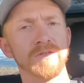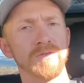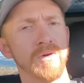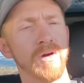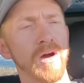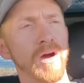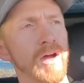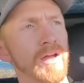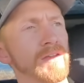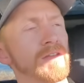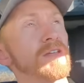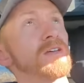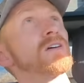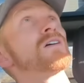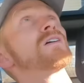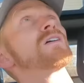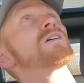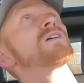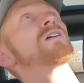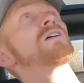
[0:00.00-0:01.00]
hot.
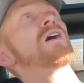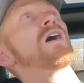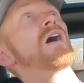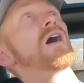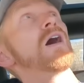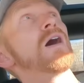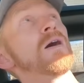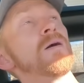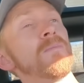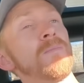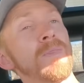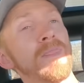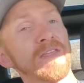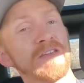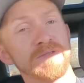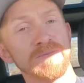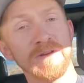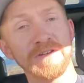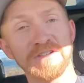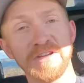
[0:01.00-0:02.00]

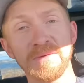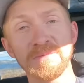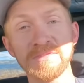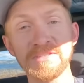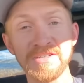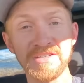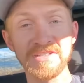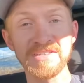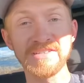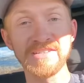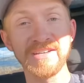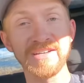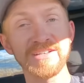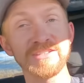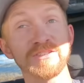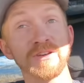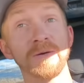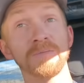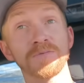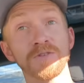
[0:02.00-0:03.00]
Especially I'm 6'6",
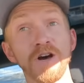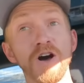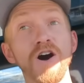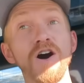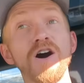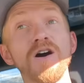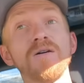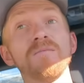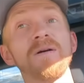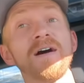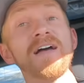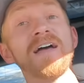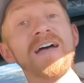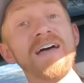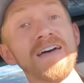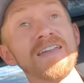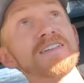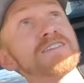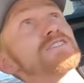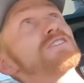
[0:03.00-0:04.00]
so I'm tall, my
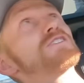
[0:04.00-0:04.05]
head is